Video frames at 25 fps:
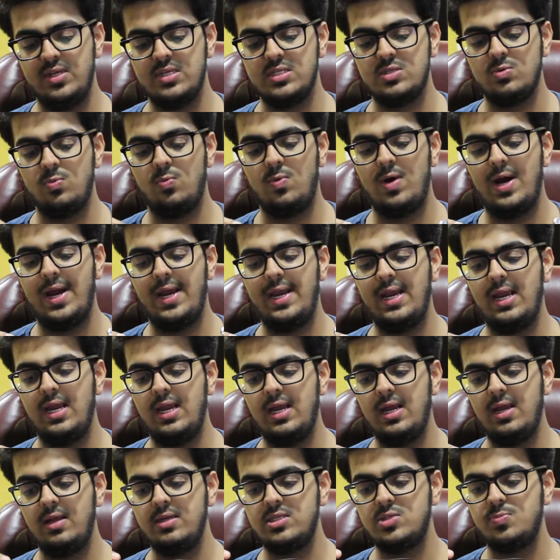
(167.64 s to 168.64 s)
this Y
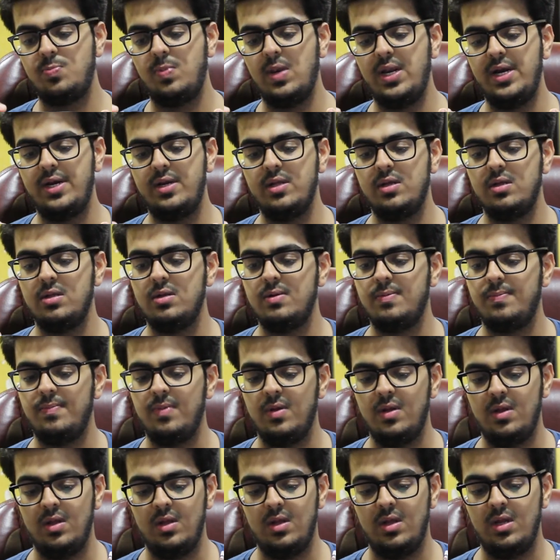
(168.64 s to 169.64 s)
splitter,
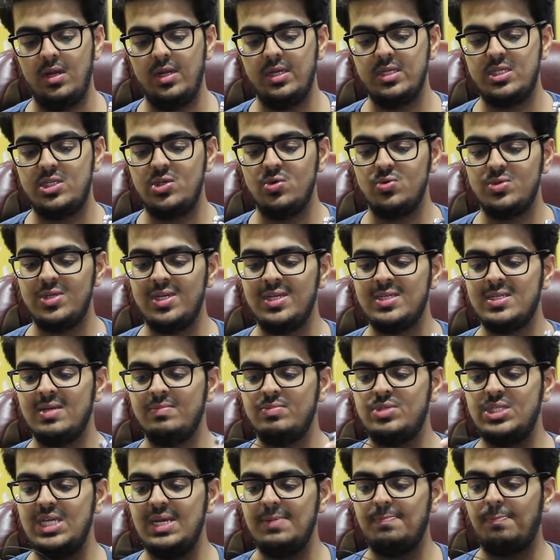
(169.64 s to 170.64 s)
it's using some
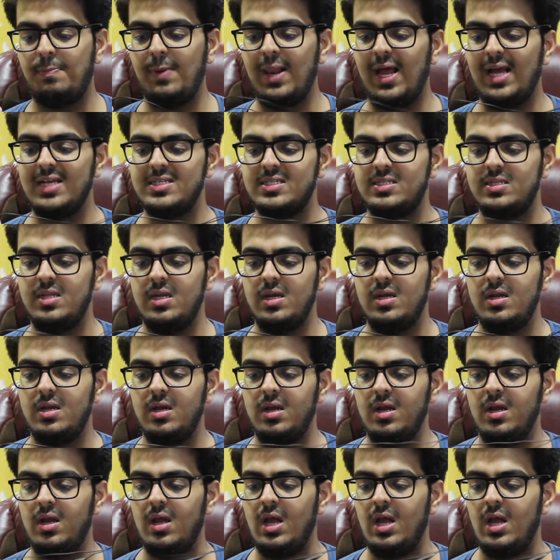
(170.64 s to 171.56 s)
cheap plastic.